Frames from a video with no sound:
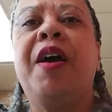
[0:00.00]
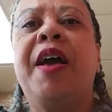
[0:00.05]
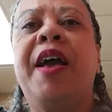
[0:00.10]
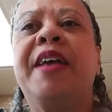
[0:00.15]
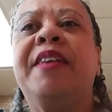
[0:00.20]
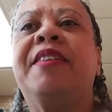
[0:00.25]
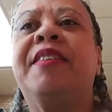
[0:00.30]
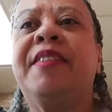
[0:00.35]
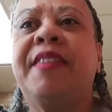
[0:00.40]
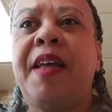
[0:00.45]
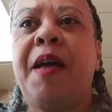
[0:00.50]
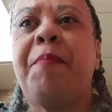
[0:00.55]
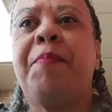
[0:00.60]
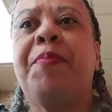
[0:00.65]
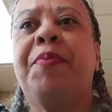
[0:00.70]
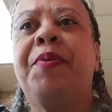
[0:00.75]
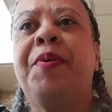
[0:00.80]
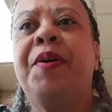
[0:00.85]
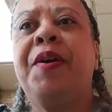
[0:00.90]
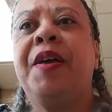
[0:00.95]
a step
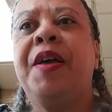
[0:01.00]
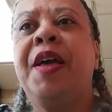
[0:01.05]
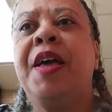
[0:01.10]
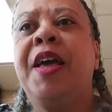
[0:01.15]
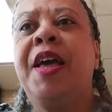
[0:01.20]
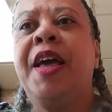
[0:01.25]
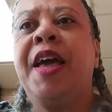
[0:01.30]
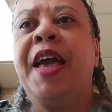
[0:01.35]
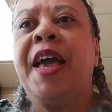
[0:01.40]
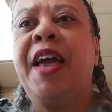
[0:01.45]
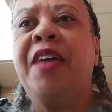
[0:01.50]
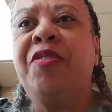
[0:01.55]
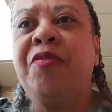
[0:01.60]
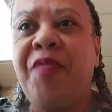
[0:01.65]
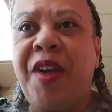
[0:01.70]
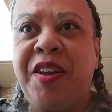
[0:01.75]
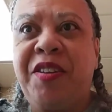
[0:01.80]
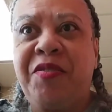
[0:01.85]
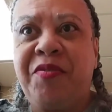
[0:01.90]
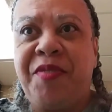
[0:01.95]
in the
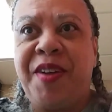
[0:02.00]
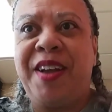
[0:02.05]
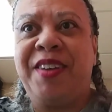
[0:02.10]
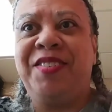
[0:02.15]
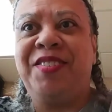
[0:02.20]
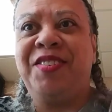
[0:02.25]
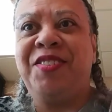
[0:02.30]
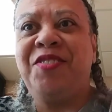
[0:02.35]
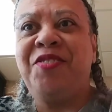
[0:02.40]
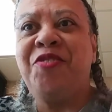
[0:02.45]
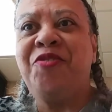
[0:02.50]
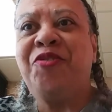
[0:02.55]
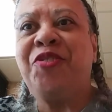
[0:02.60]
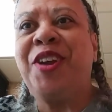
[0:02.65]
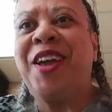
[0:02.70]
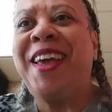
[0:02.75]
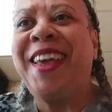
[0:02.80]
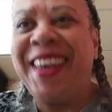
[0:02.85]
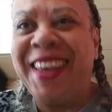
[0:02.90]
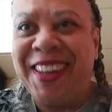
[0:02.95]
right direction
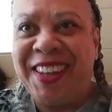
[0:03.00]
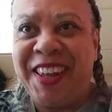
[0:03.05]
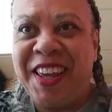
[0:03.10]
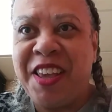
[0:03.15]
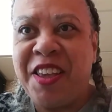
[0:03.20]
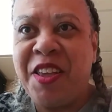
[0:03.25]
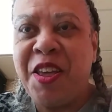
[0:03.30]
for healing.